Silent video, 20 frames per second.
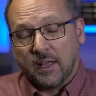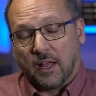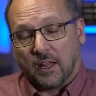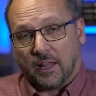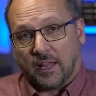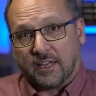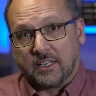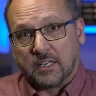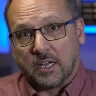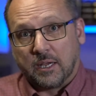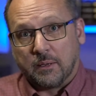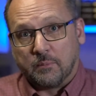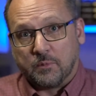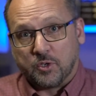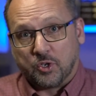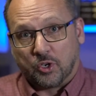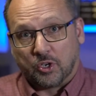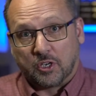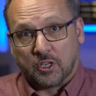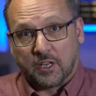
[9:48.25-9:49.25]
A lot of
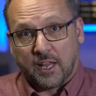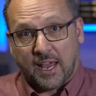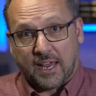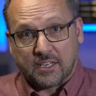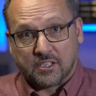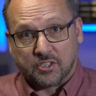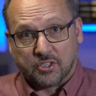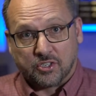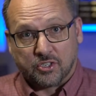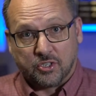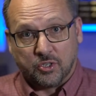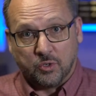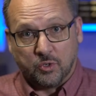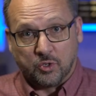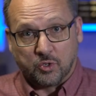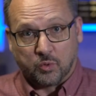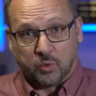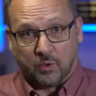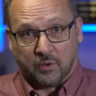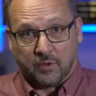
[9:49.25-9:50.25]
times your class, the
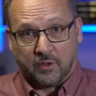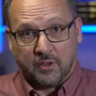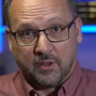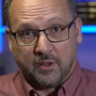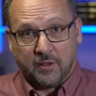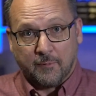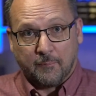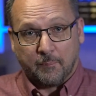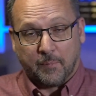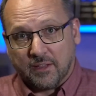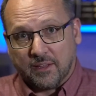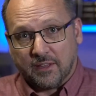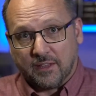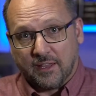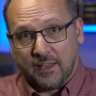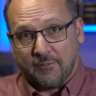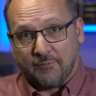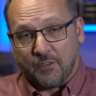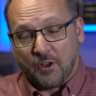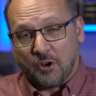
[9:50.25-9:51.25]
students will,
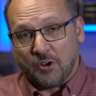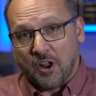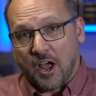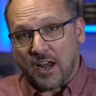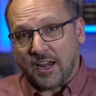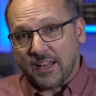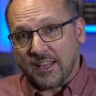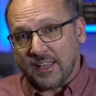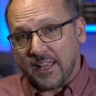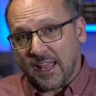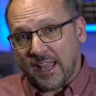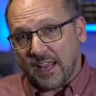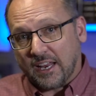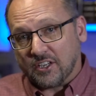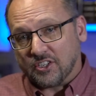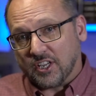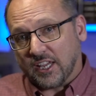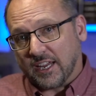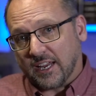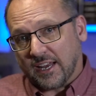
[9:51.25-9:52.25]
if they're not
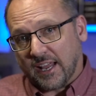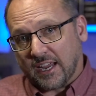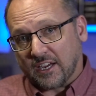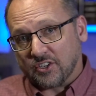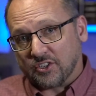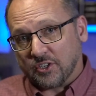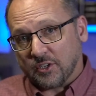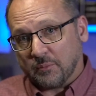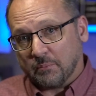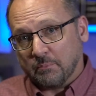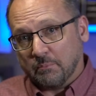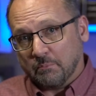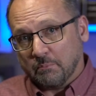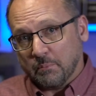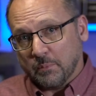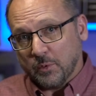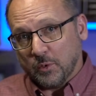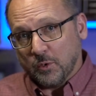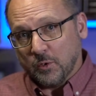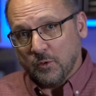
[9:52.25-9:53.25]
engaged, they can actually
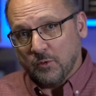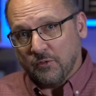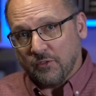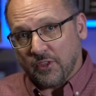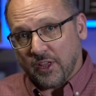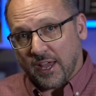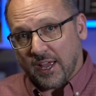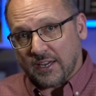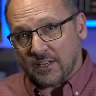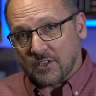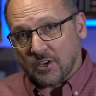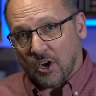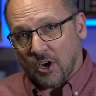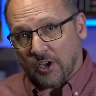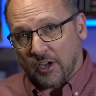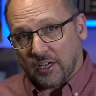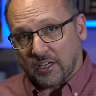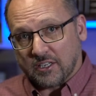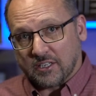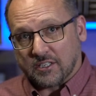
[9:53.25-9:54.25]
move that
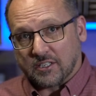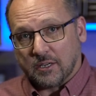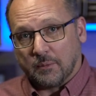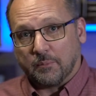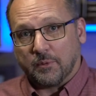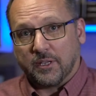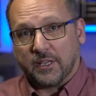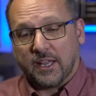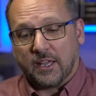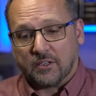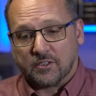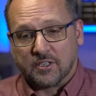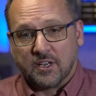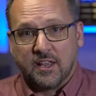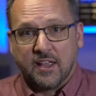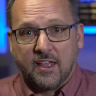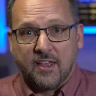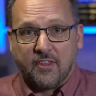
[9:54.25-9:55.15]
target to something else.